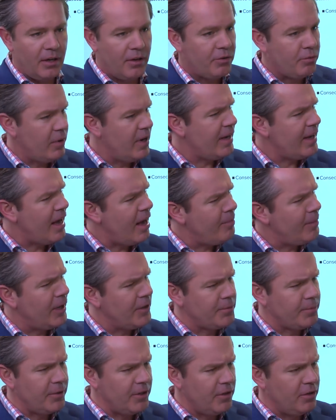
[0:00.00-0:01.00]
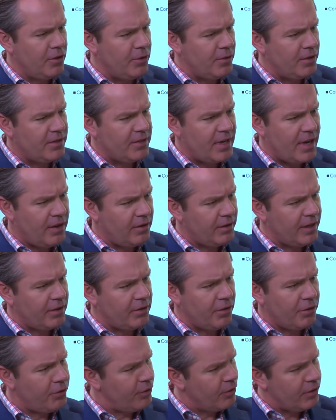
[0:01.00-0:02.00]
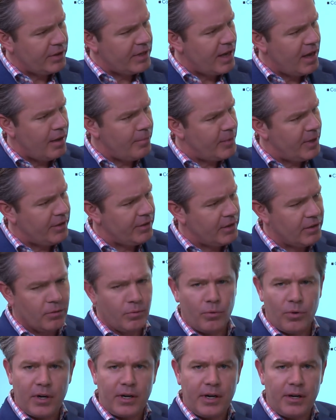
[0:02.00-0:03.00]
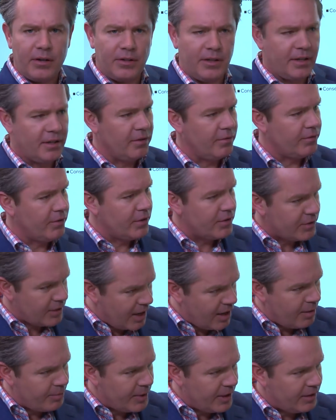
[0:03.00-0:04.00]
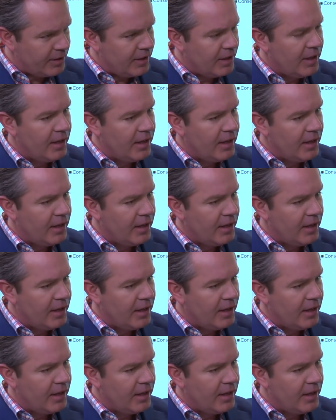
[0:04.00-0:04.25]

three cowbells, but you notice how like the third cowbell didn't work out like the first cowbell?